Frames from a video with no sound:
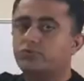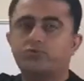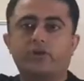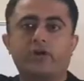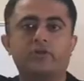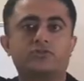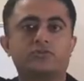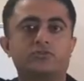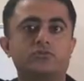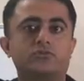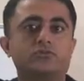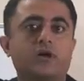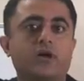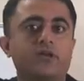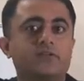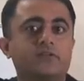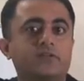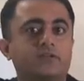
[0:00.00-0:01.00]
try to
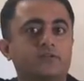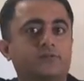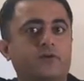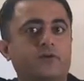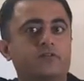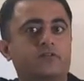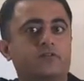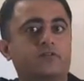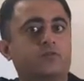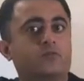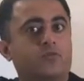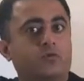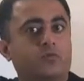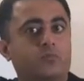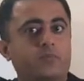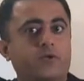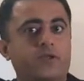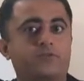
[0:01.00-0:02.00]
identify the
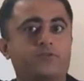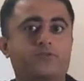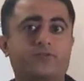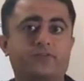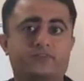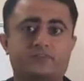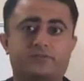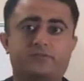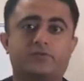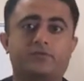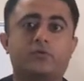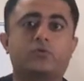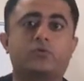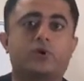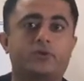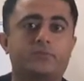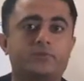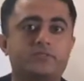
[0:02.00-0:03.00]
scope and fix up the
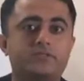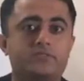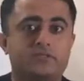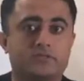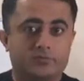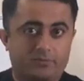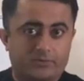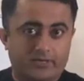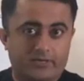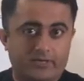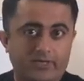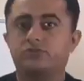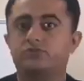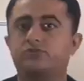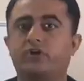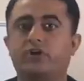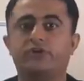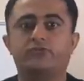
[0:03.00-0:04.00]
requirements in the beginning,
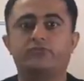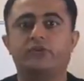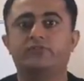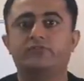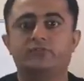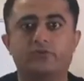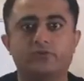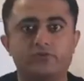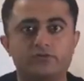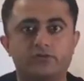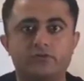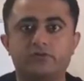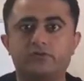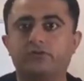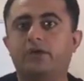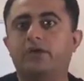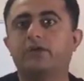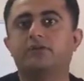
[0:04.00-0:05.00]
try to execute
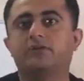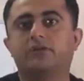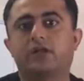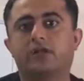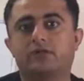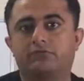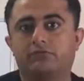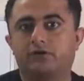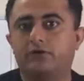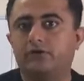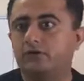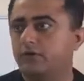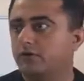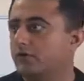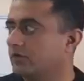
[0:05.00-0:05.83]
it and deliver